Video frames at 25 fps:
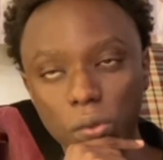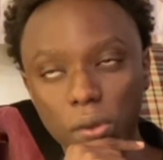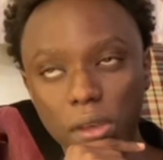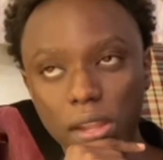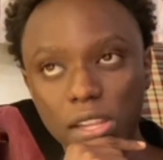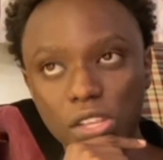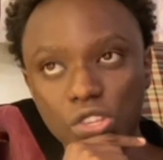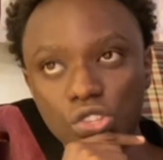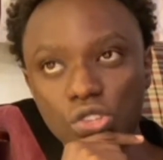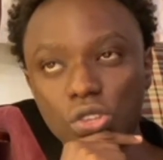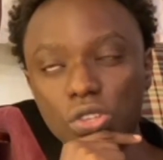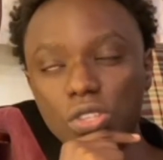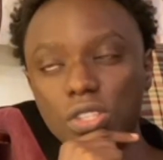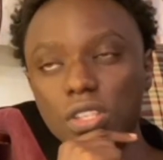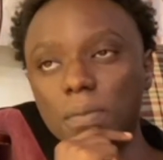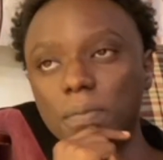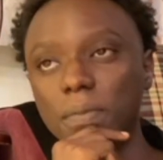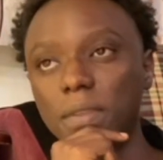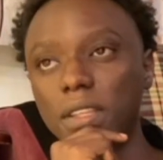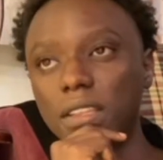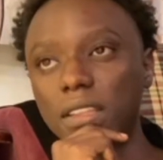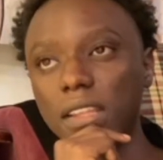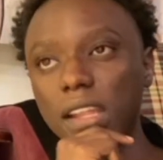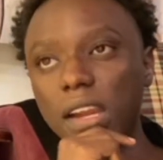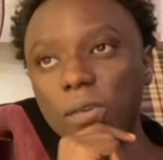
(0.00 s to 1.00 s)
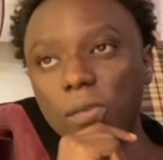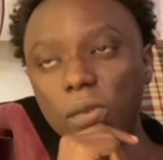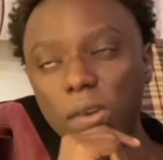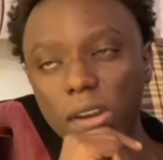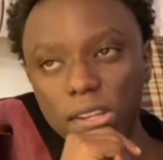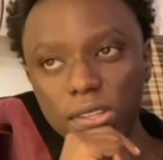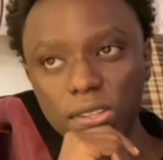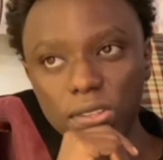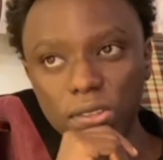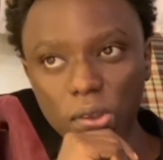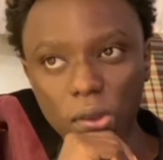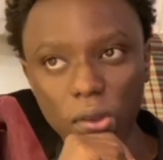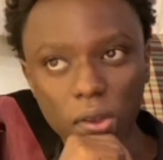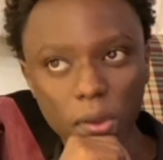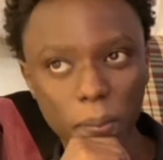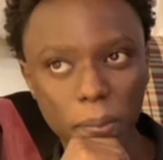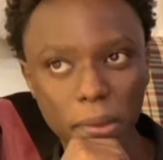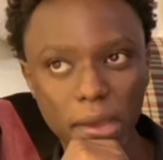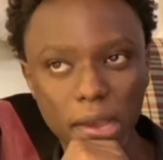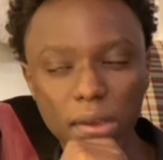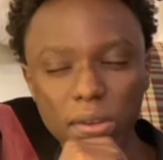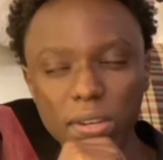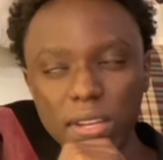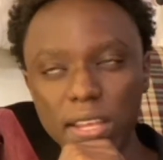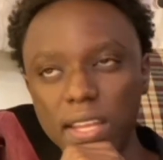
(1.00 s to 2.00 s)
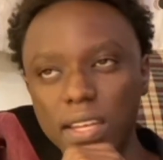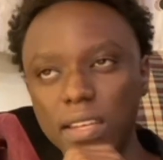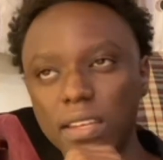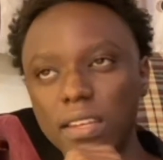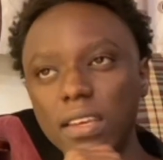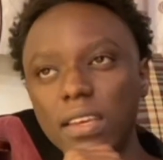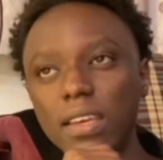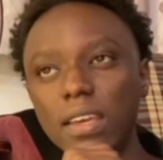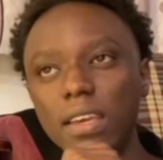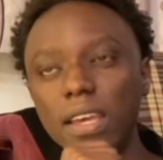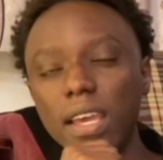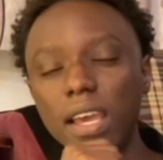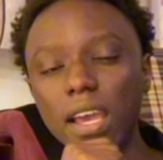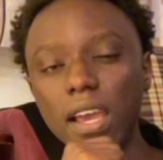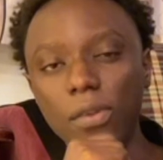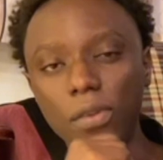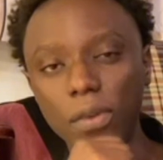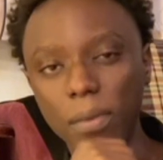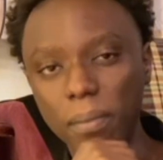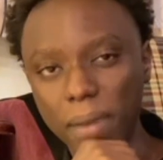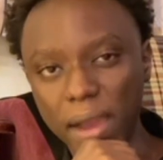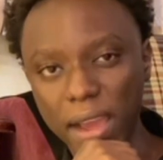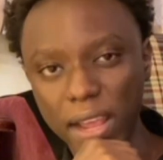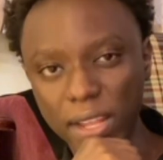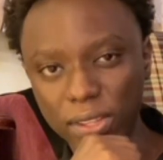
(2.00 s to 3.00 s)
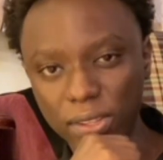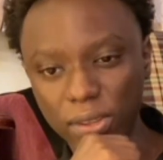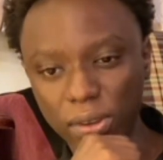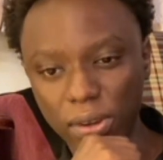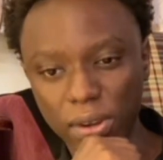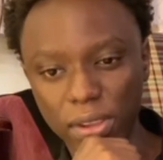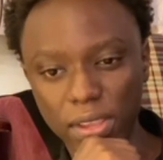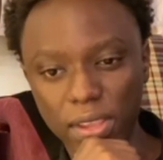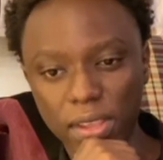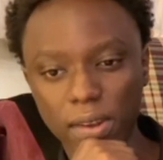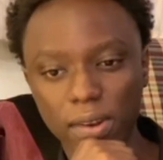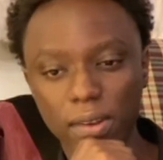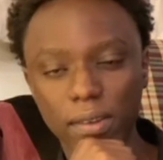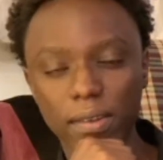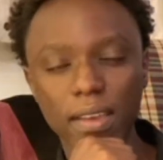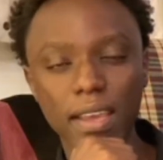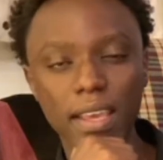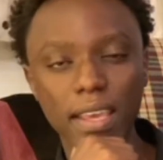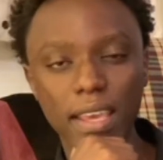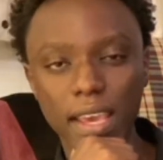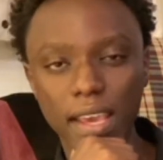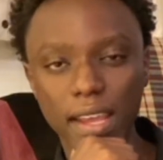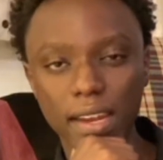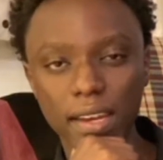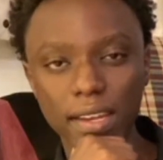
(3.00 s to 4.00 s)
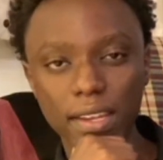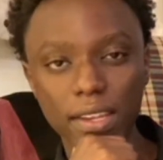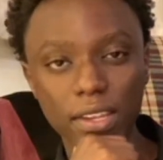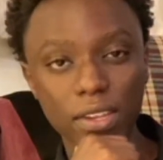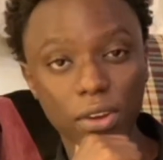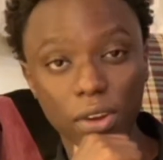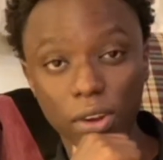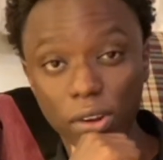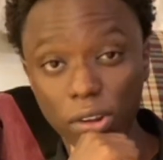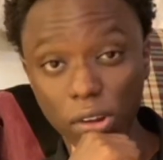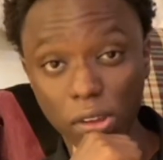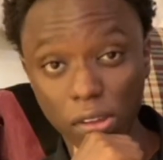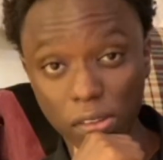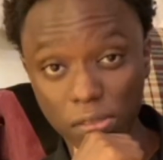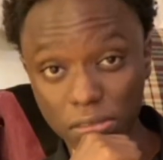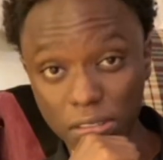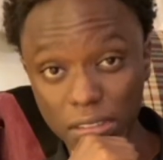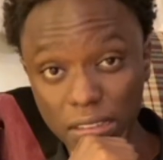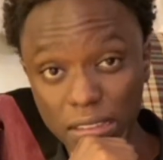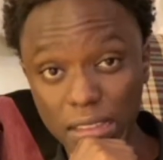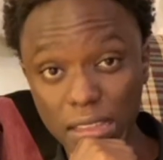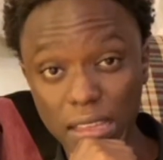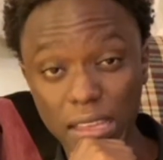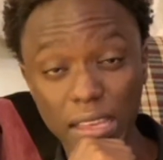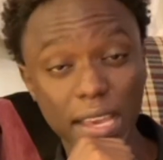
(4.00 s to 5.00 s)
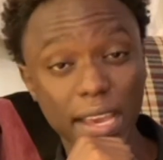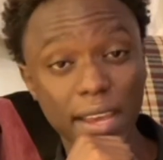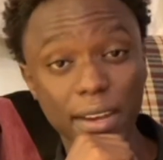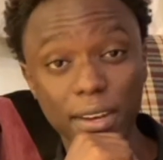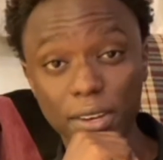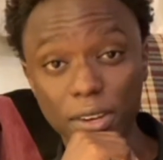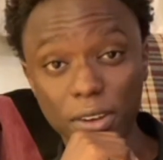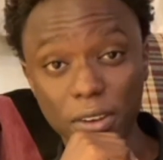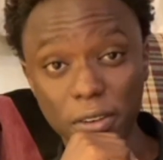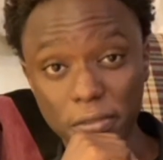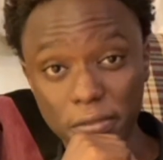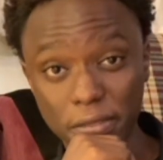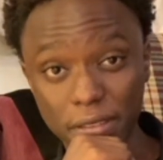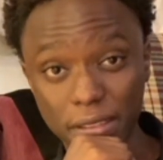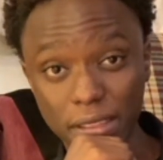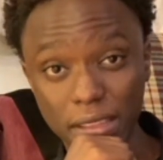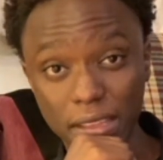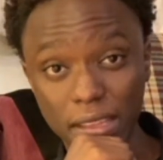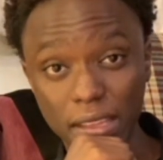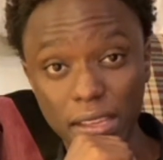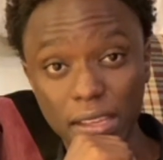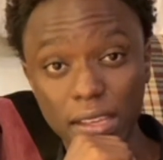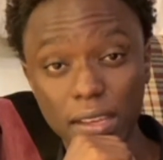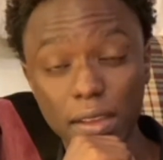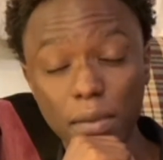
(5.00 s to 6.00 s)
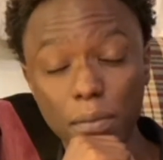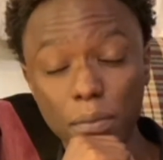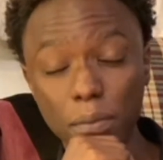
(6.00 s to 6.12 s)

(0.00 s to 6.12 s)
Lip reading: And it's just something that I wanted to talk about and a reminder, again, you don't know everything, I don't know everything.